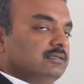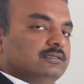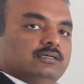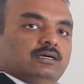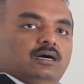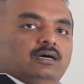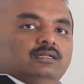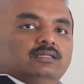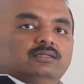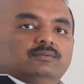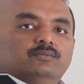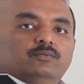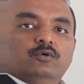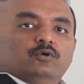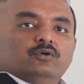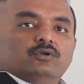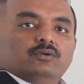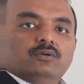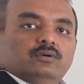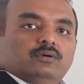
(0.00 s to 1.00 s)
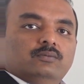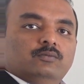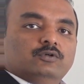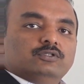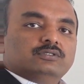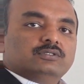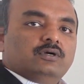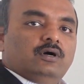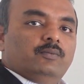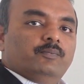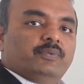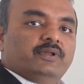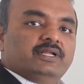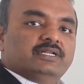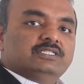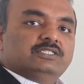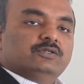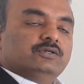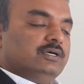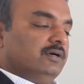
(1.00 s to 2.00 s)
and most
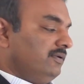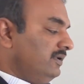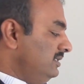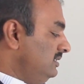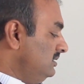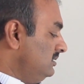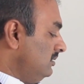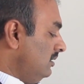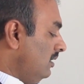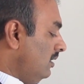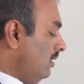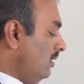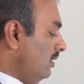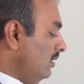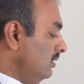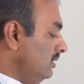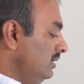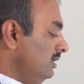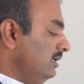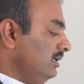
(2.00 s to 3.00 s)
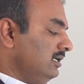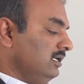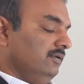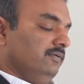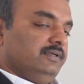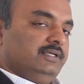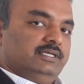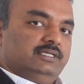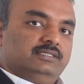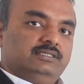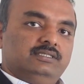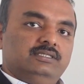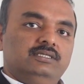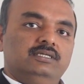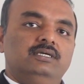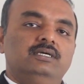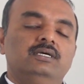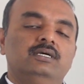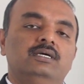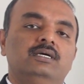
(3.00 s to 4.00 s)
comprehensive coverage is all-in coverage.
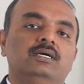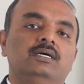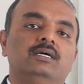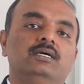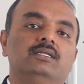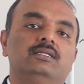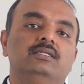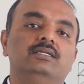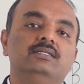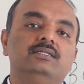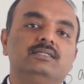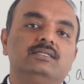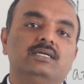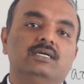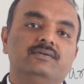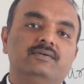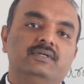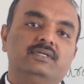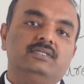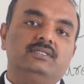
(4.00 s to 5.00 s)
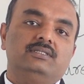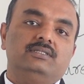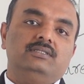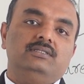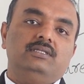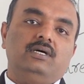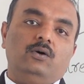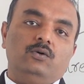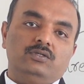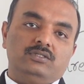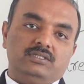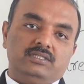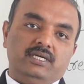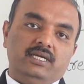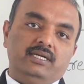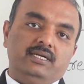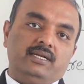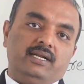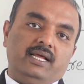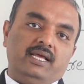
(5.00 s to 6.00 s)
This covers the
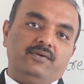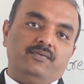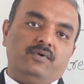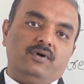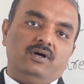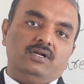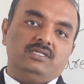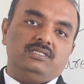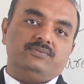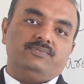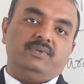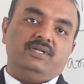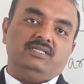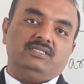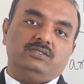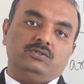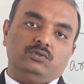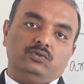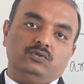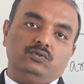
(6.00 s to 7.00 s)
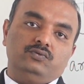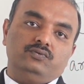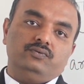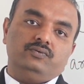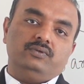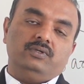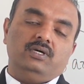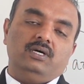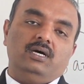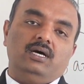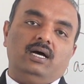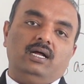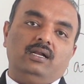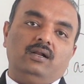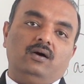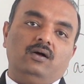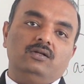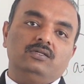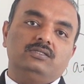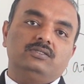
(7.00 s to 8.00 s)
outside dry walls plus roof and
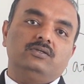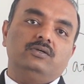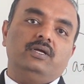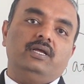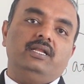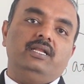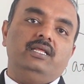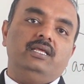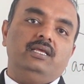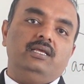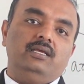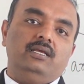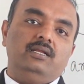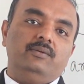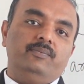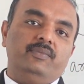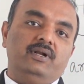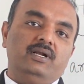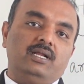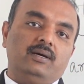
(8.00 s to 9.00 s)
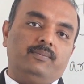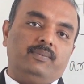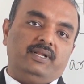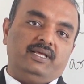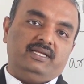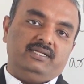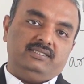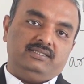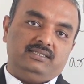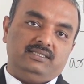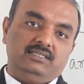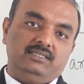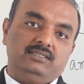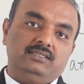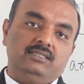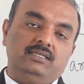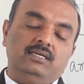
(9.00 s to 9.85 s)
also any inbuilt appliances